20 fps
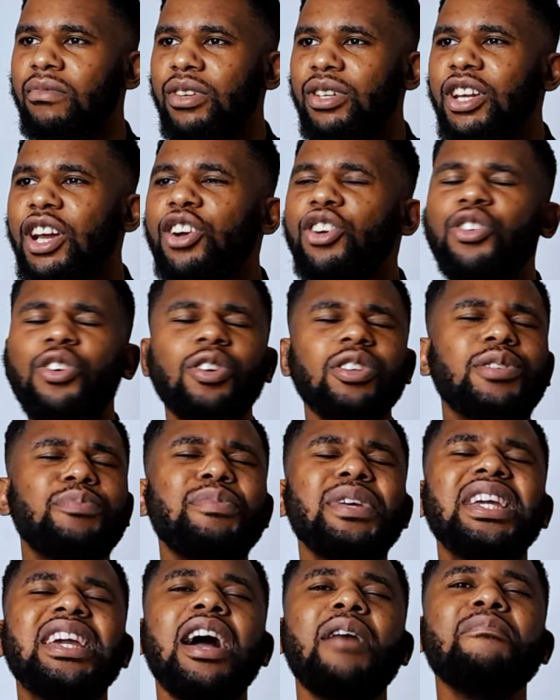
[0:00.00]
The cross
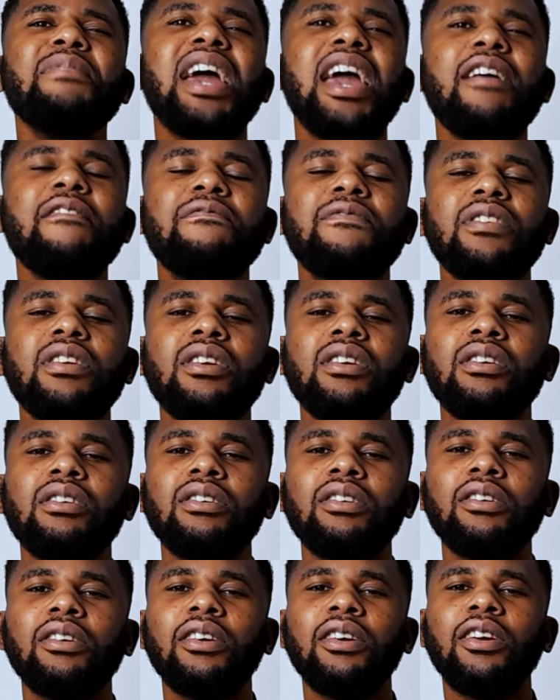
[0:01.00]
became heavy.
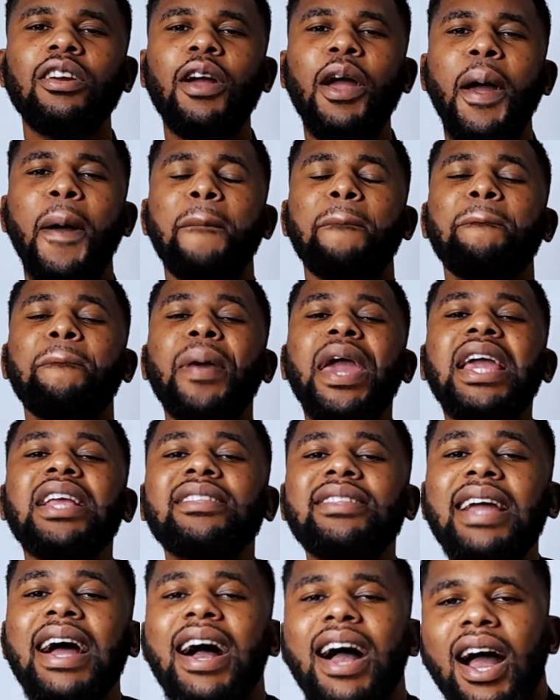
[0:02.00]

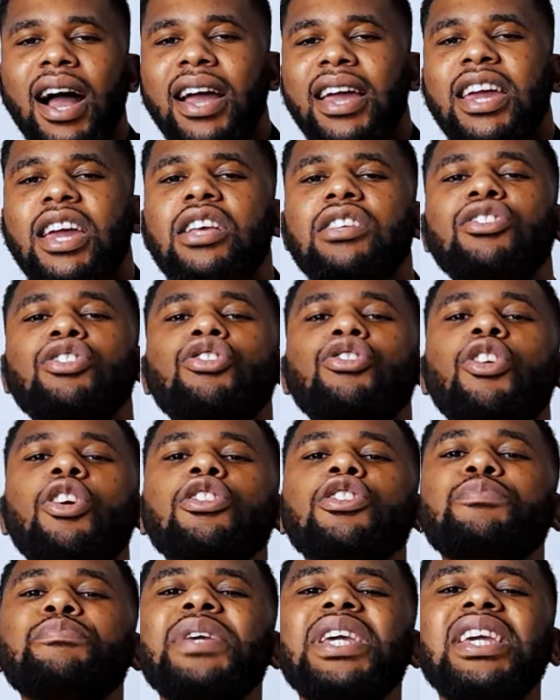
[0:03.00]
Peter, his
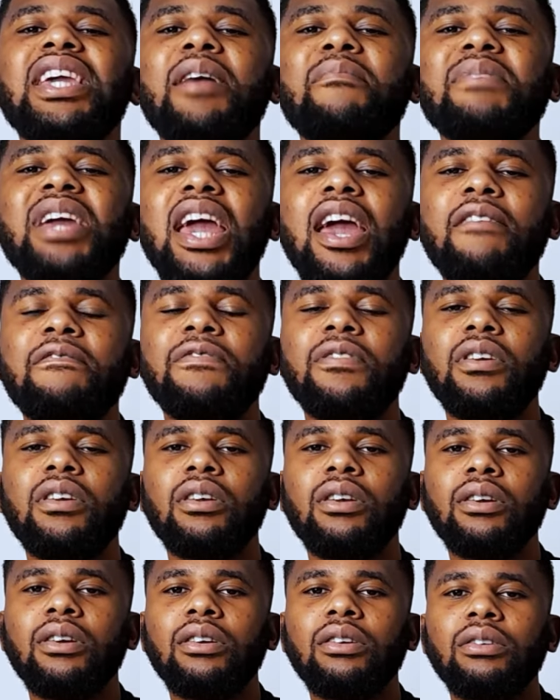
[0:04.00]
cross became heavy.
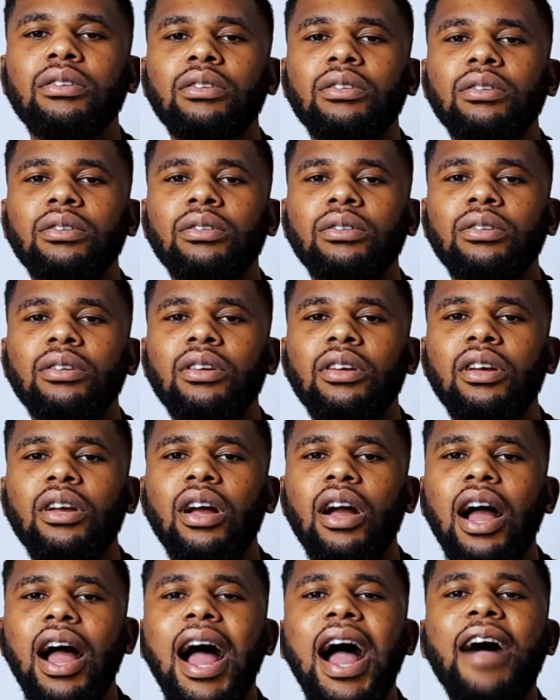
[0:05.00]

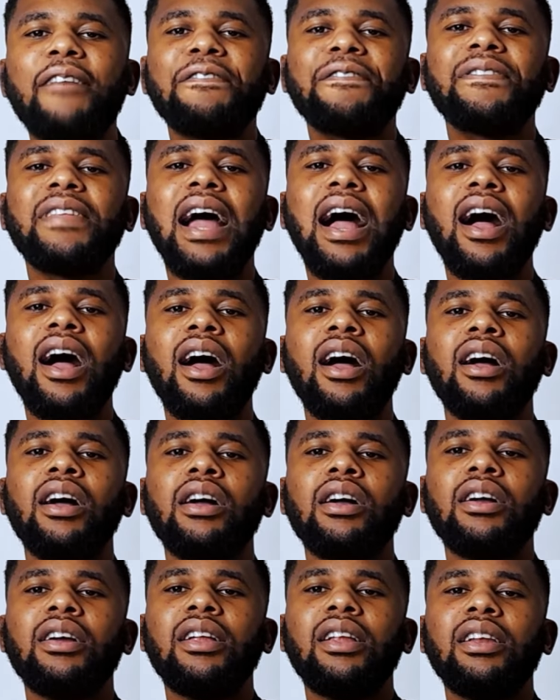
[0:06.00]
After
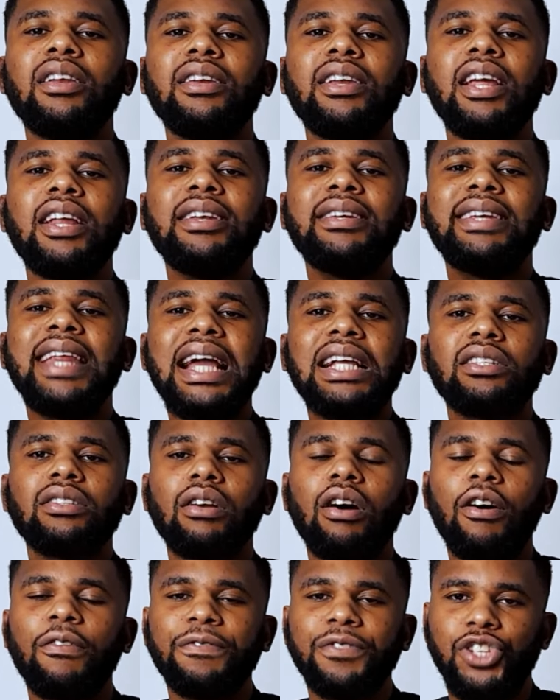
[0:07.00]
the
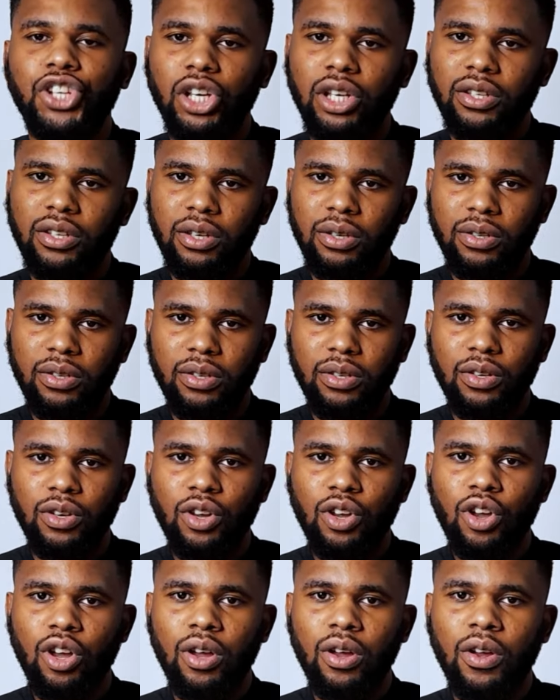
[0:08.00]
death of Jesus,
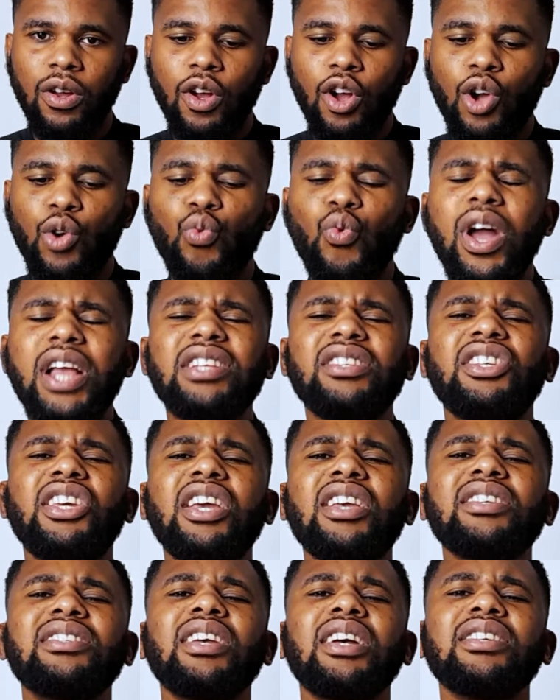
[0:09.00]
when
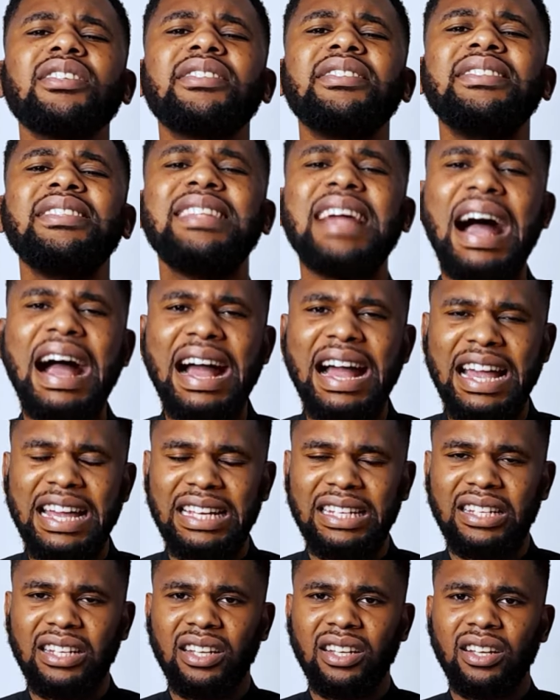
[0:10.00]
Jesus
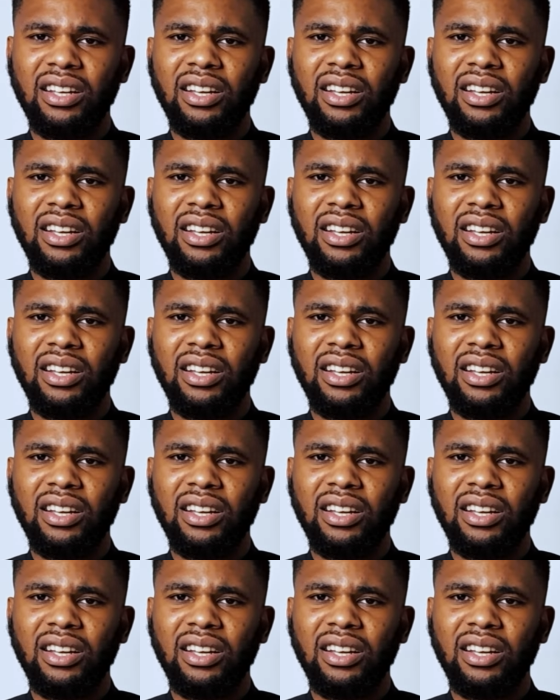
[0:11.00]
died,